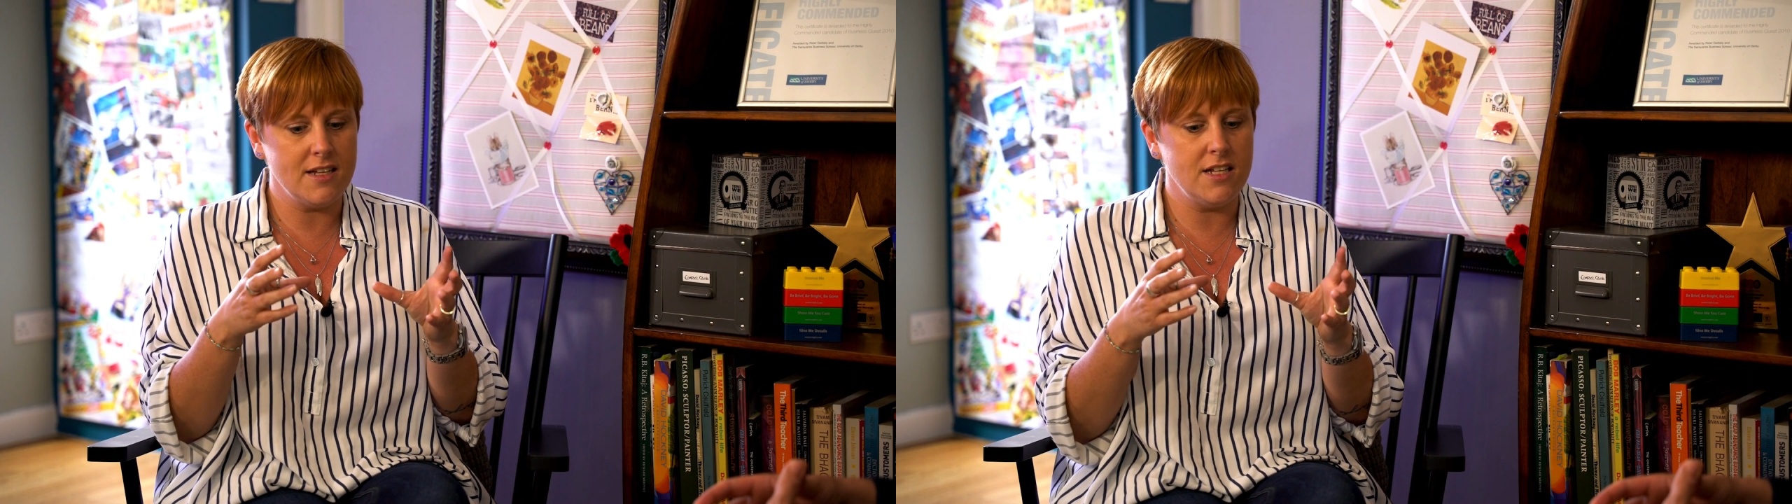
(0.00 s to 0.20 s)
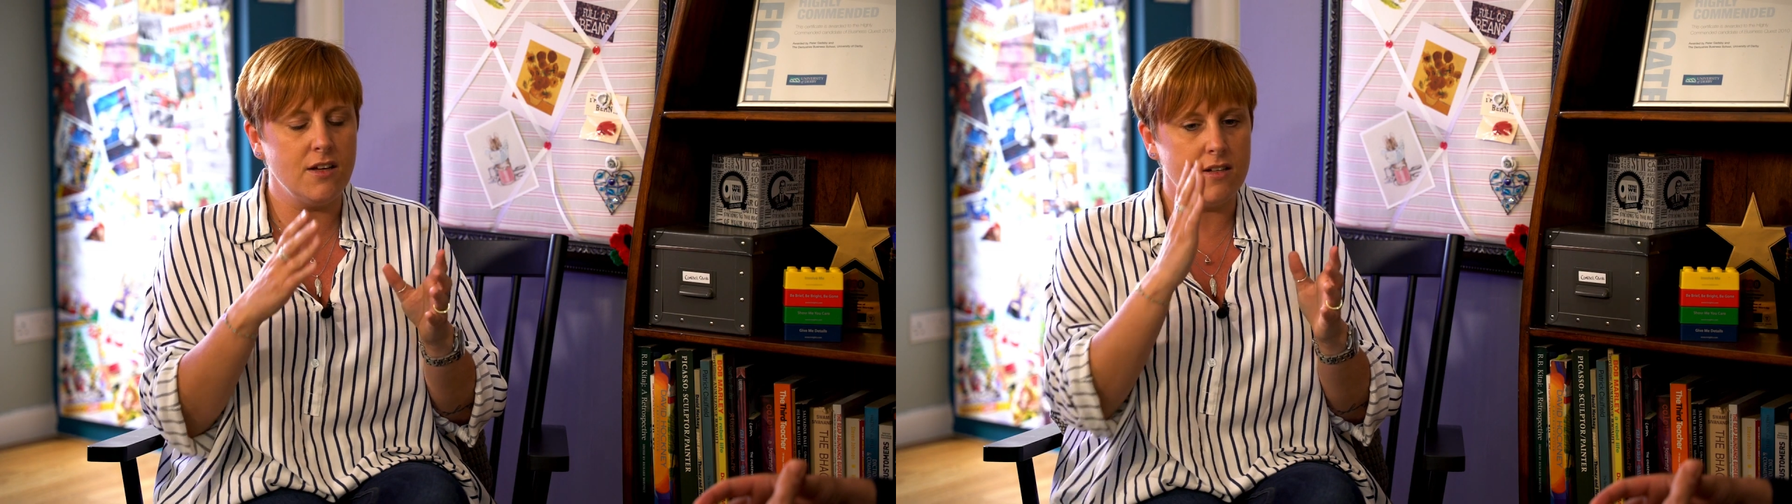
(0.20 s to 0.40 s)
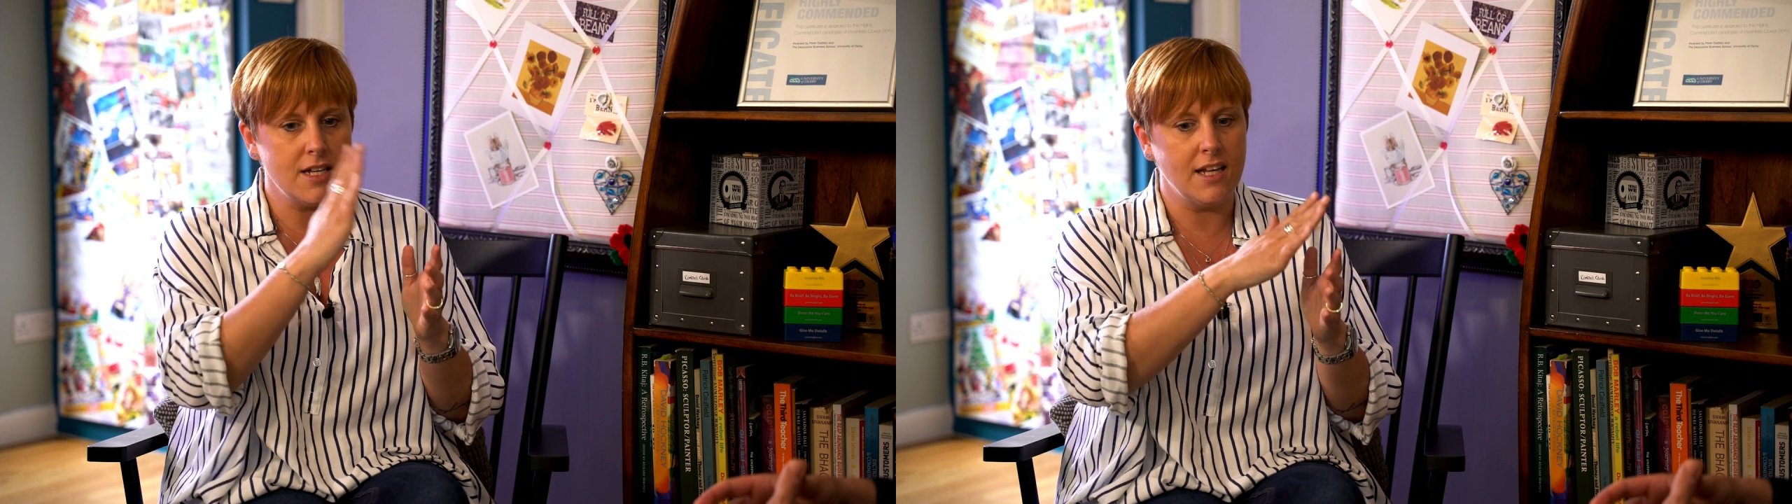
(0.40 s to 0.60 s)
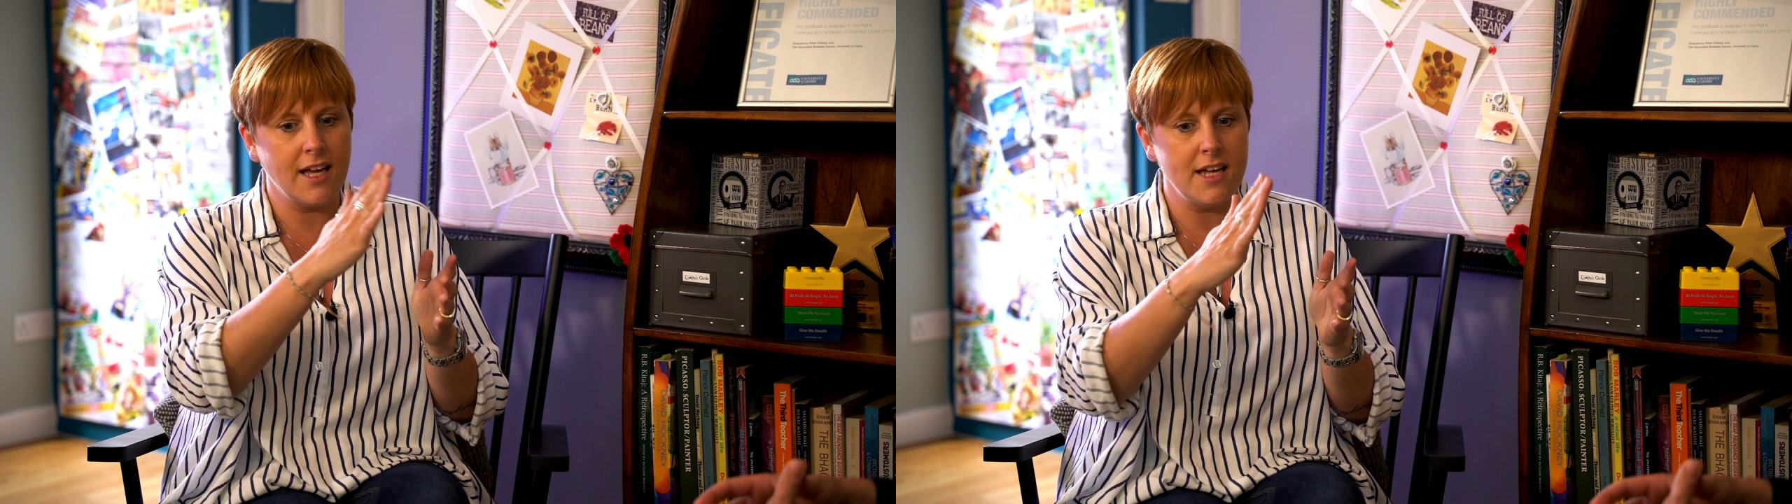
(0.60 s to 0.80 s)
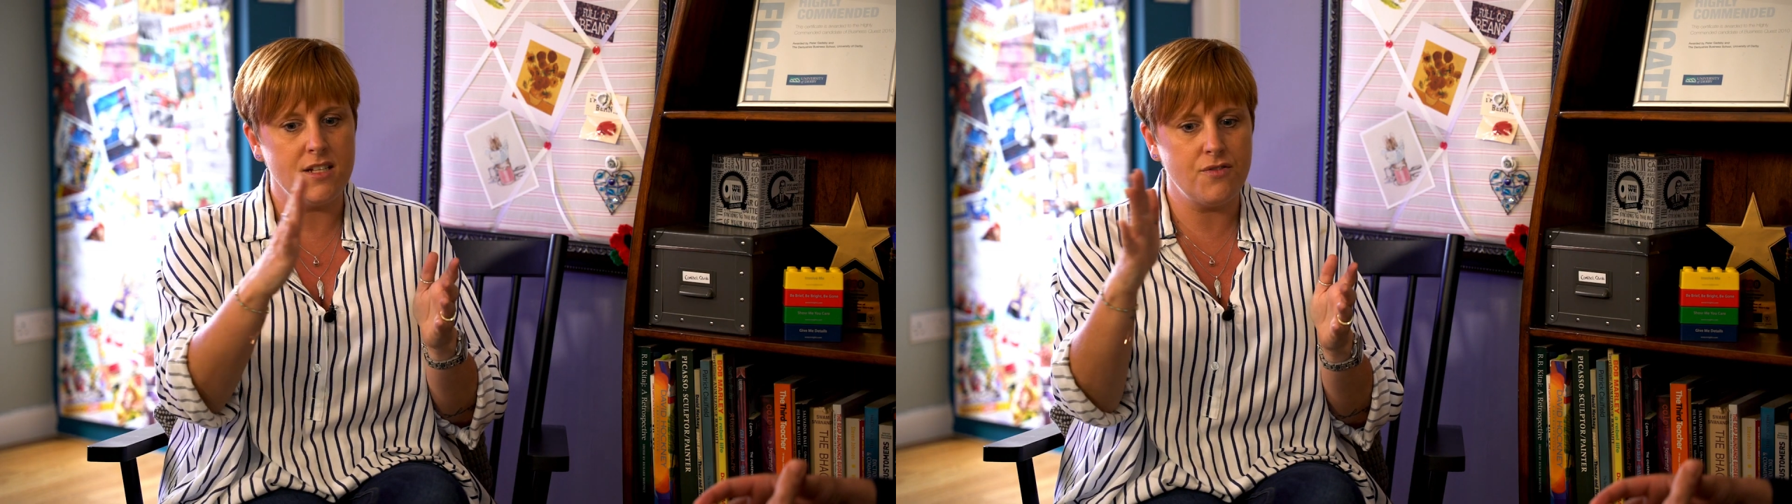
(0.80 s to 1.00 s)
and you can
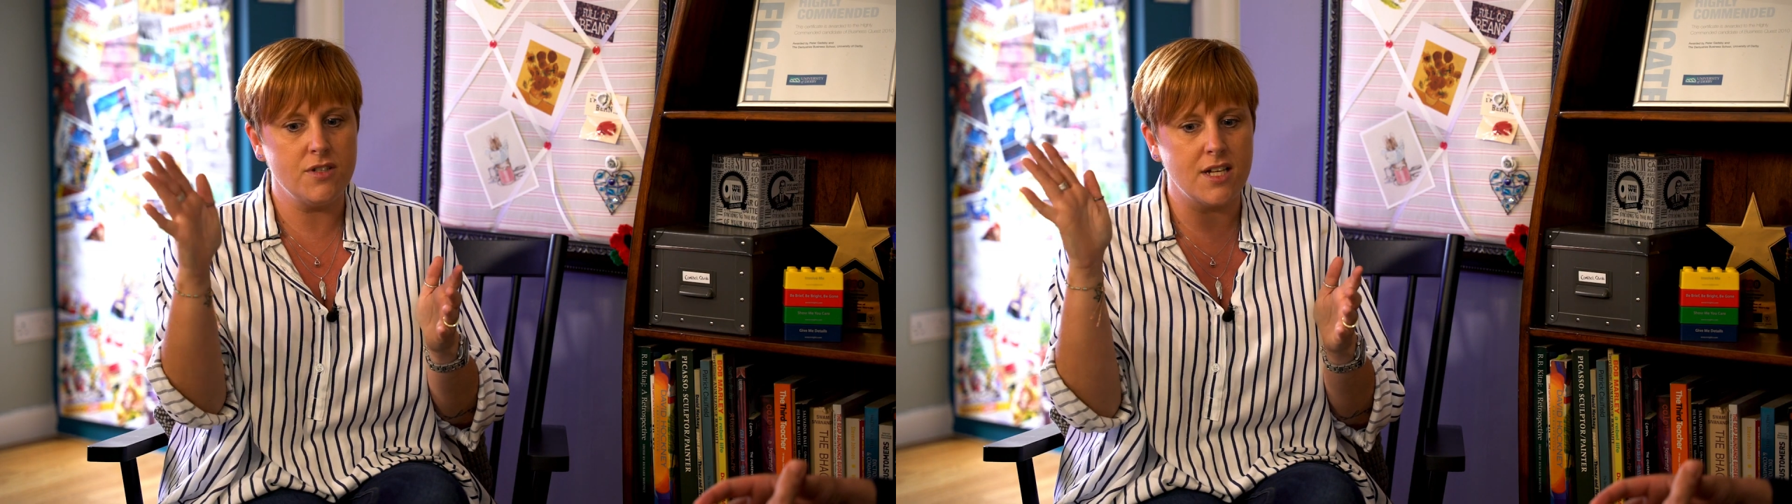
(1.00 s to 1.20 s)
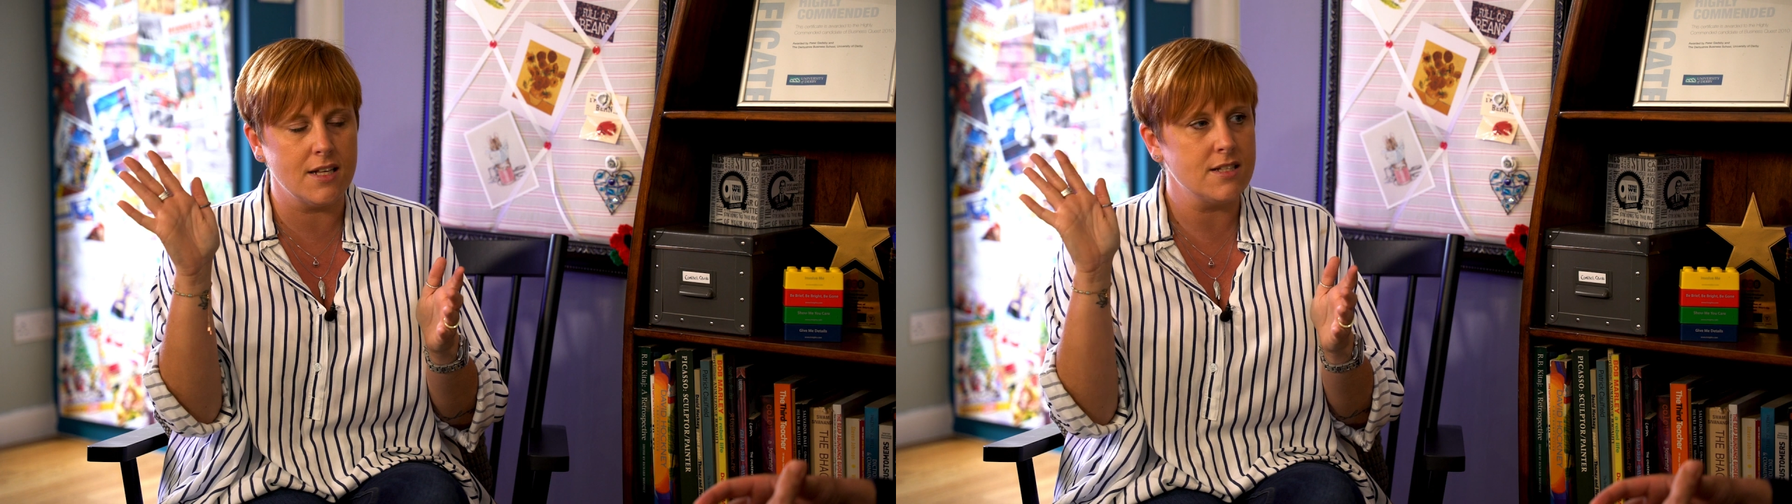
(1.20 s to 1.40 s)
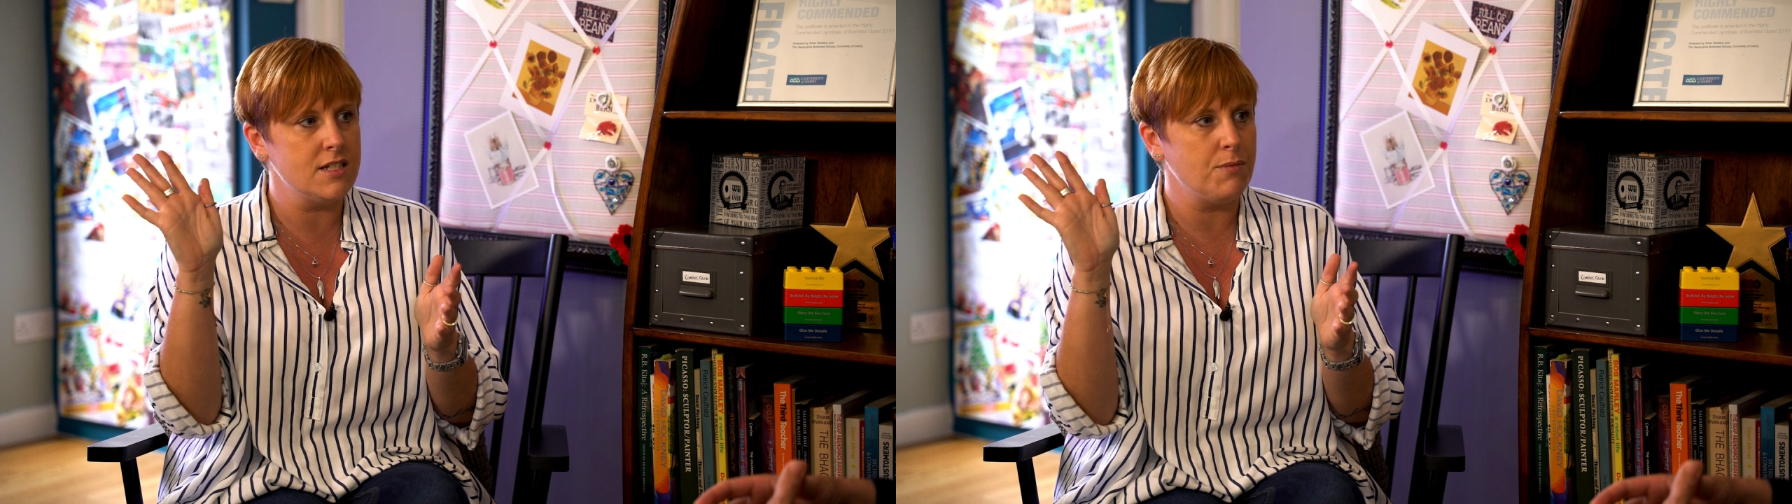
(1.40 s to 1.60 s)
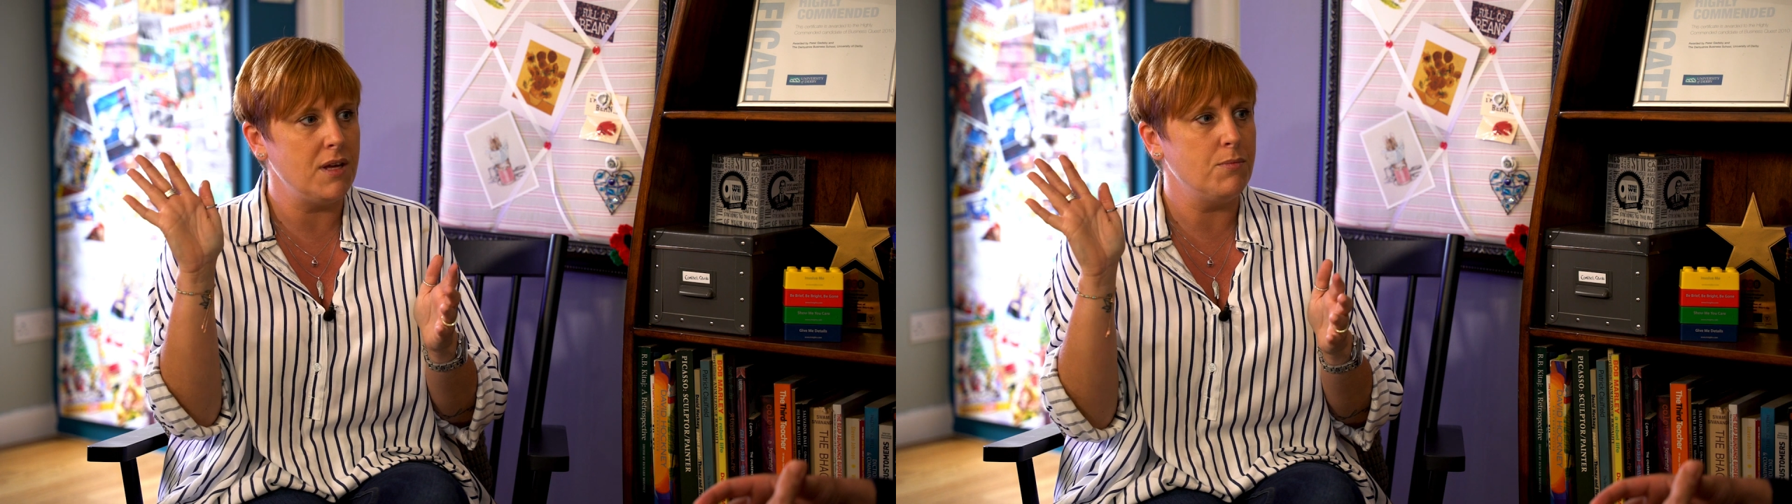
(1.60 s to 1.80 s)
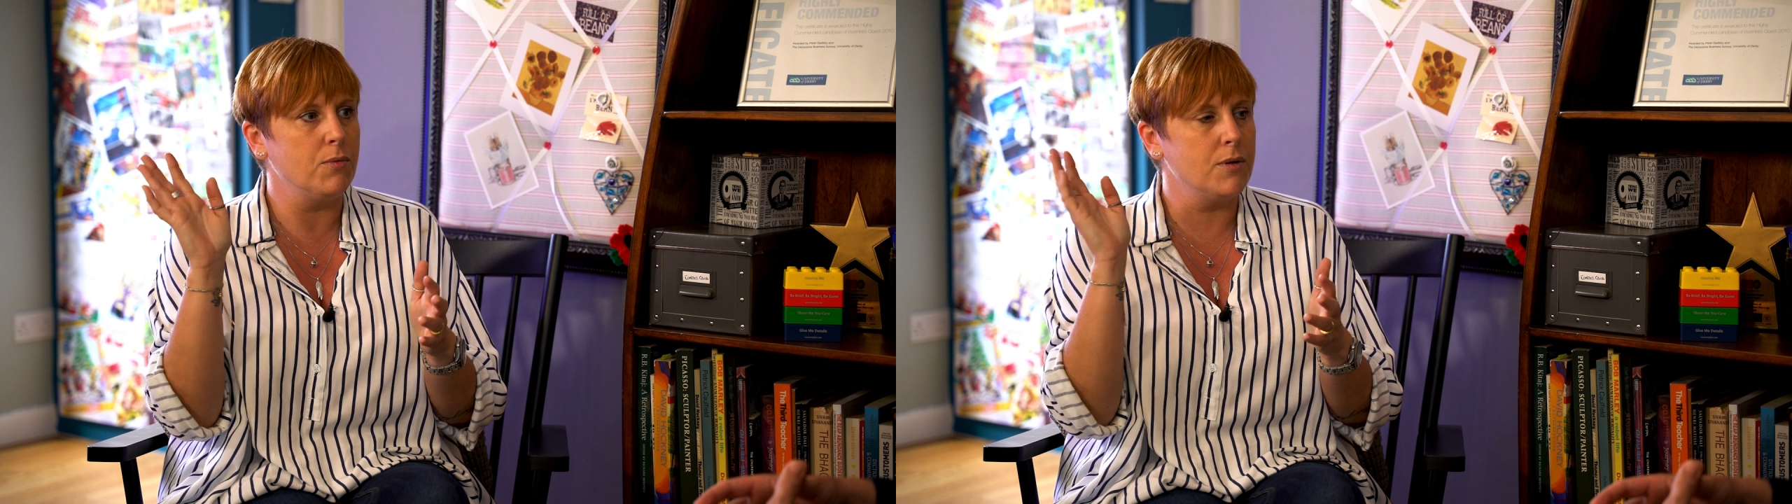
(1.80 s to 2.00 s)
delegate different tasks to people,